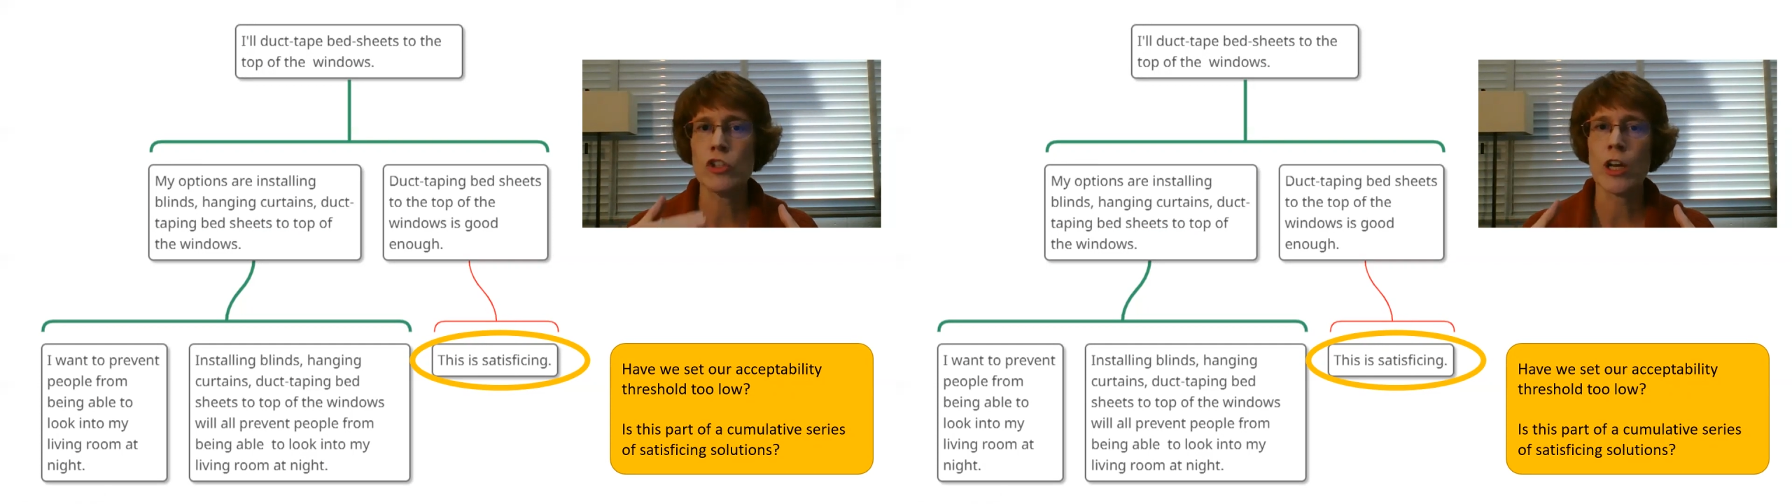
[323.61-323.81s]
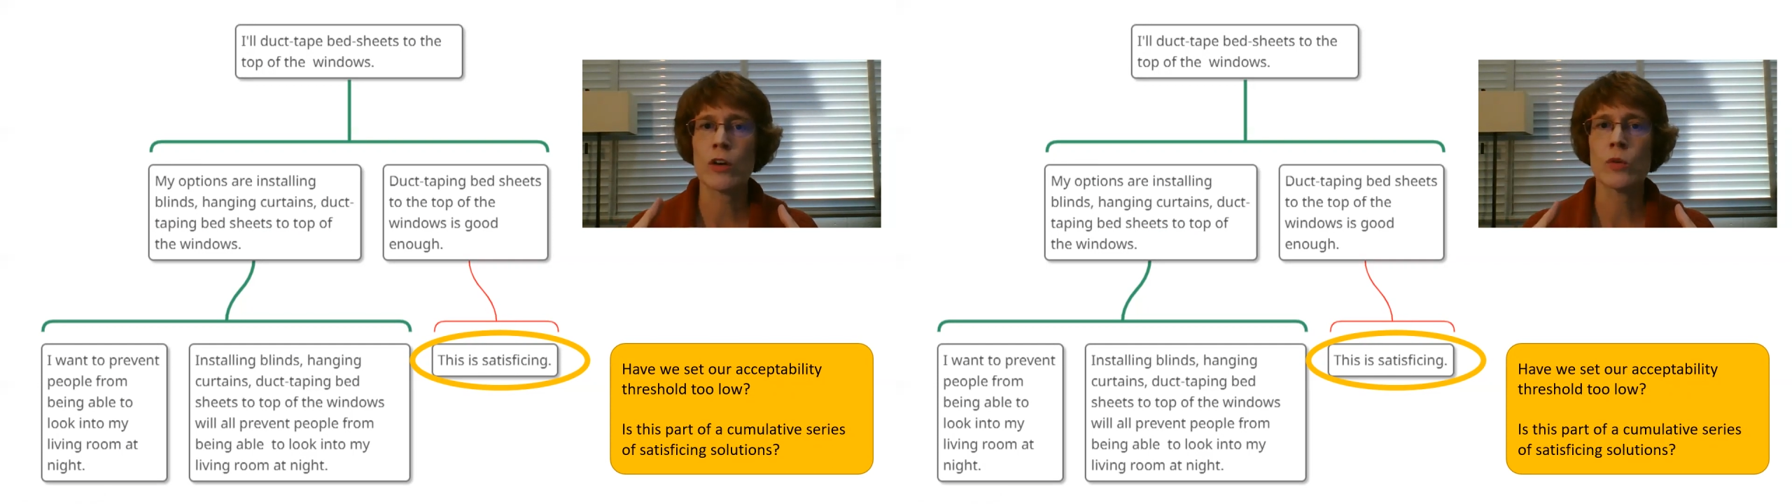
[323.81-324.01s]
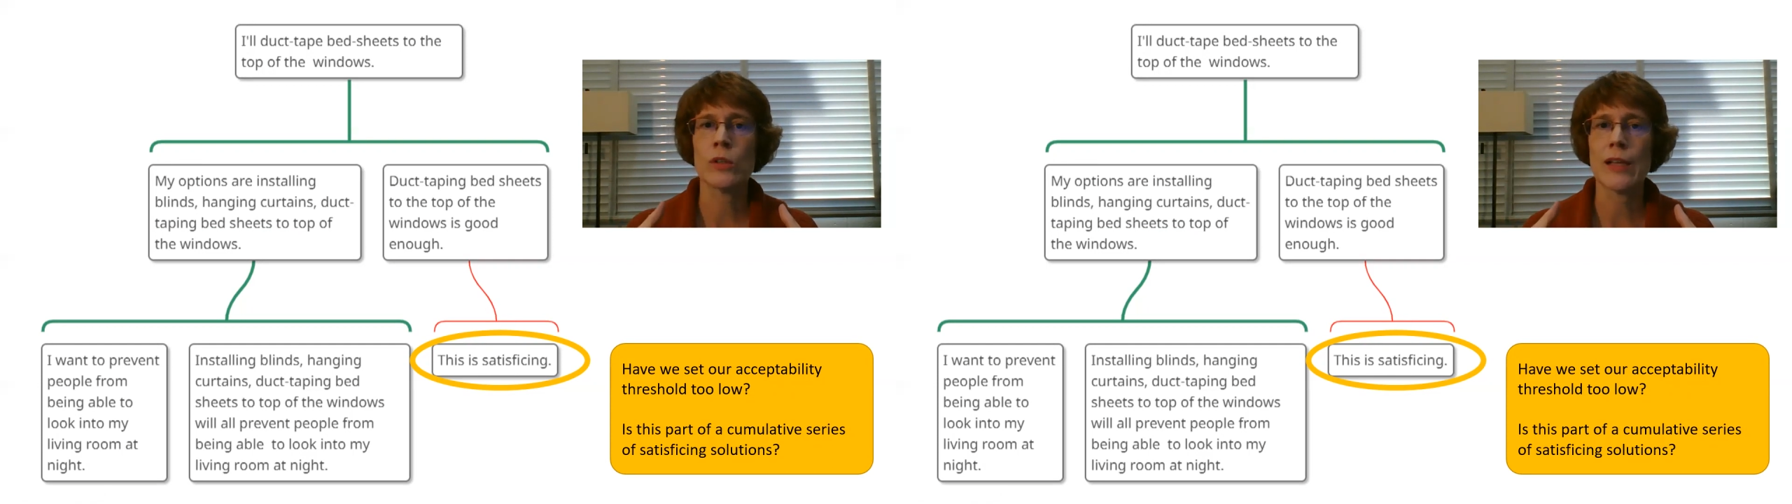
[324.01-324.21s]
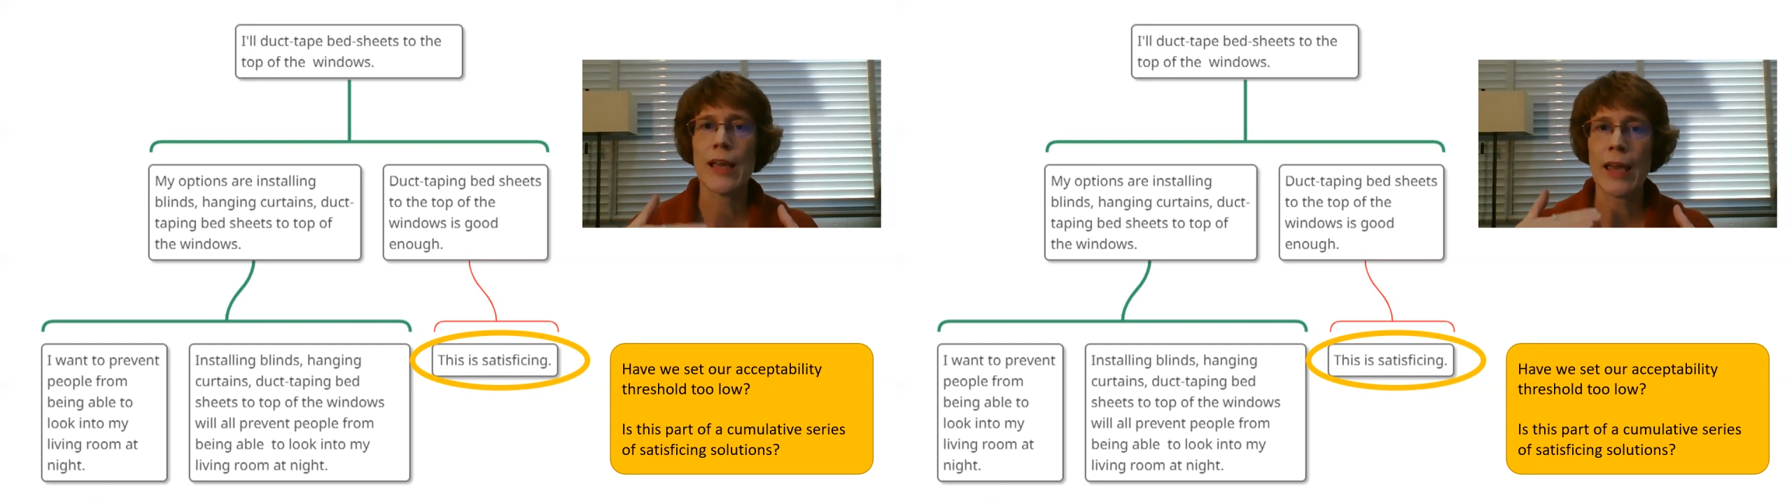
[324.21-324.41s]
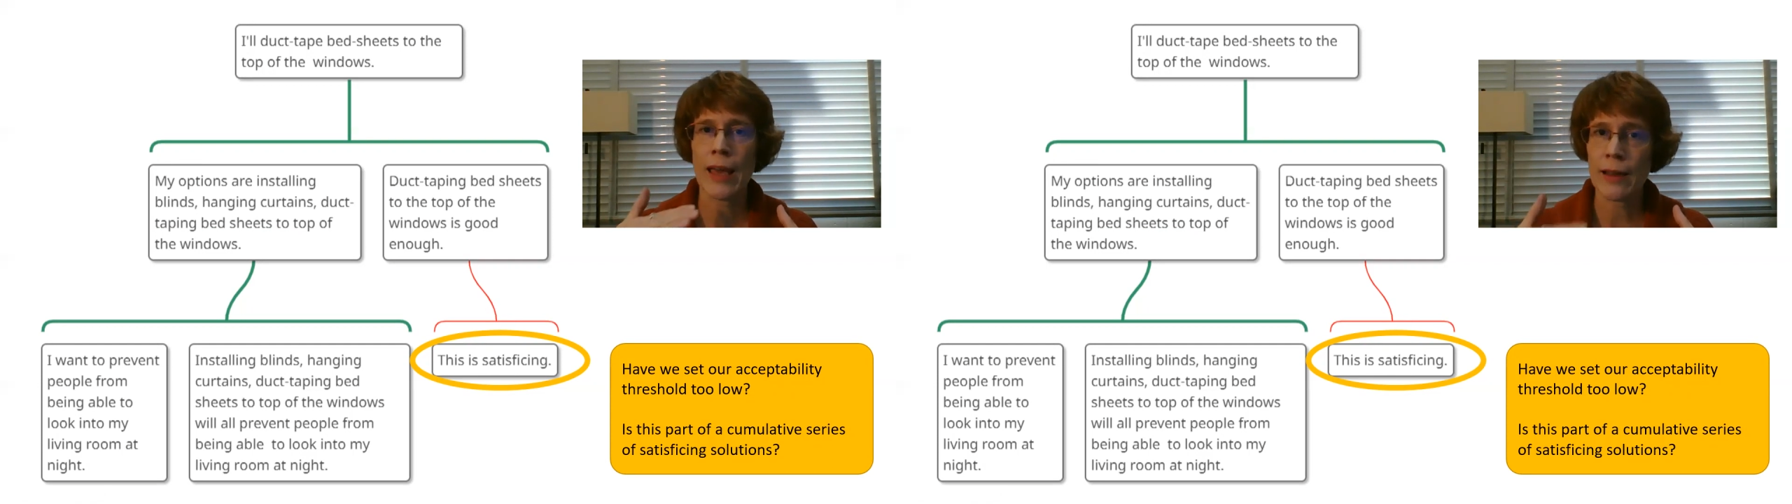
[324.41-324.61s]
general
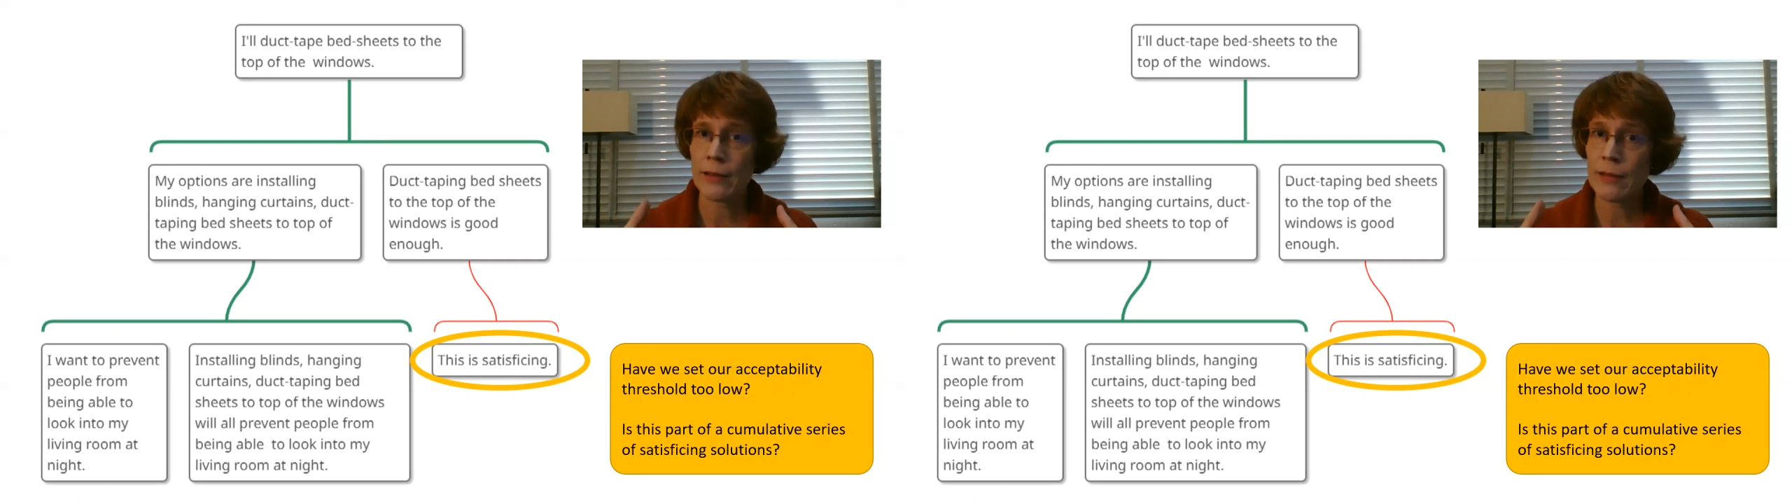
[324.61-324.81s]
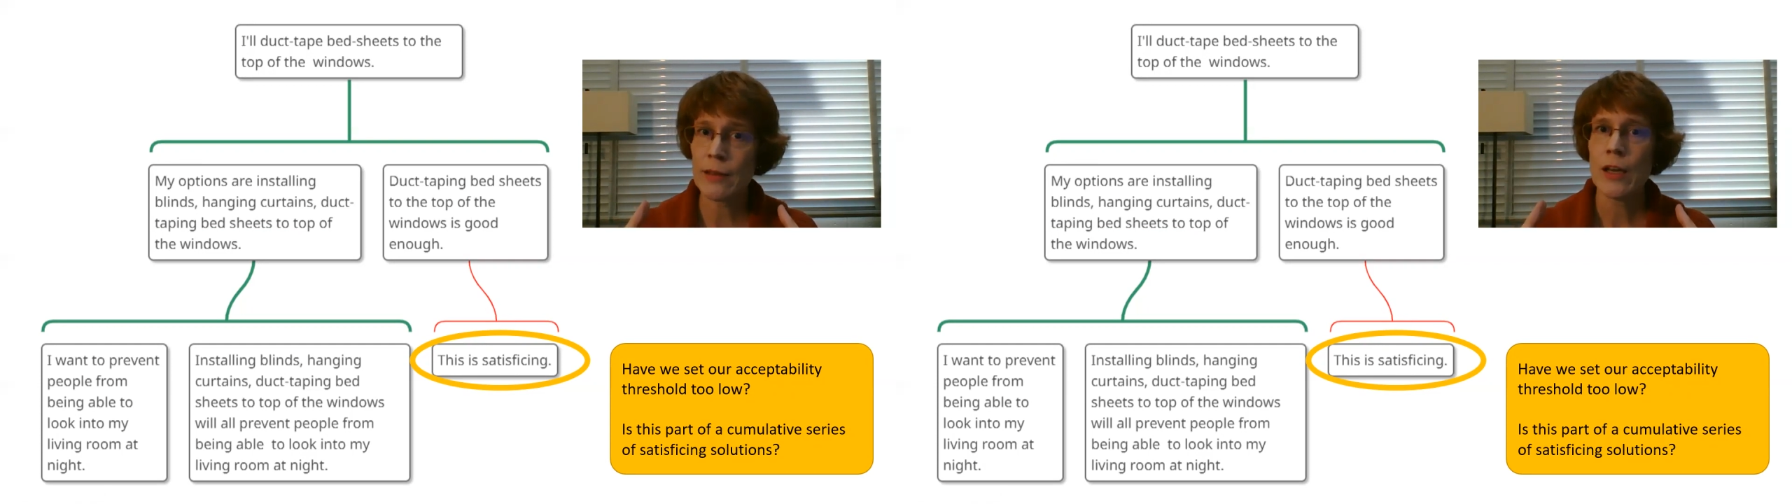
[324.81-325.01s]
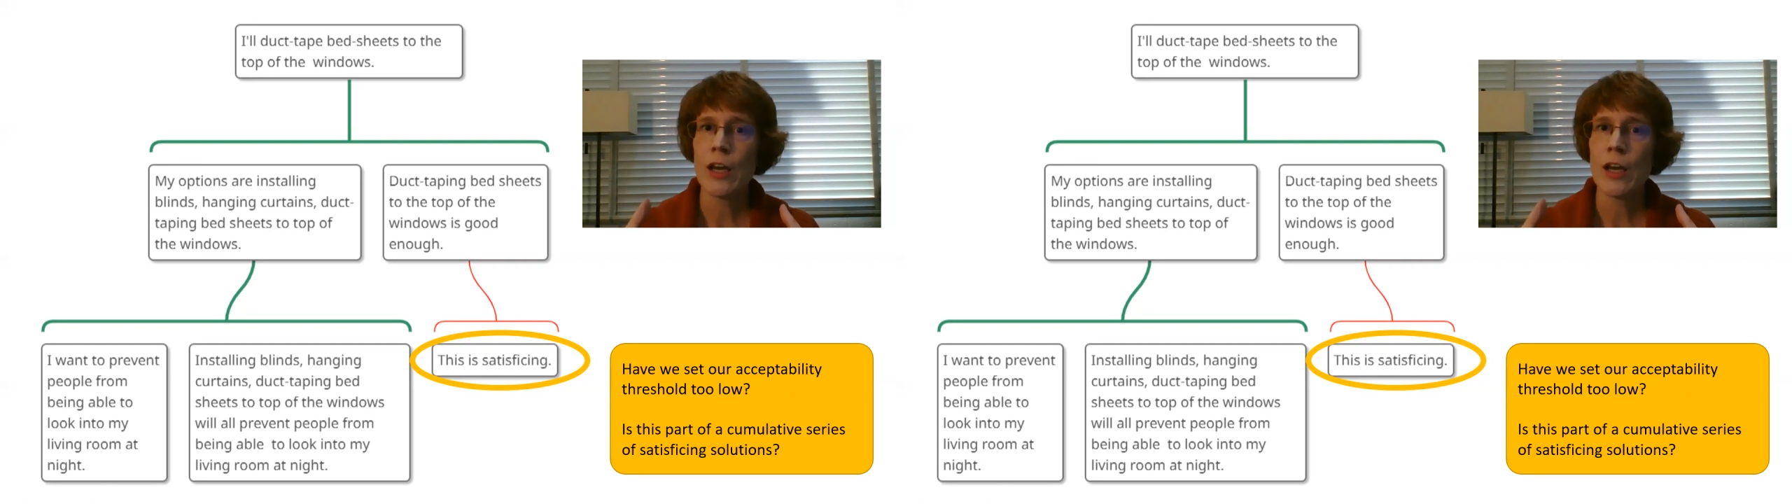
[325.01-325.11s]
end,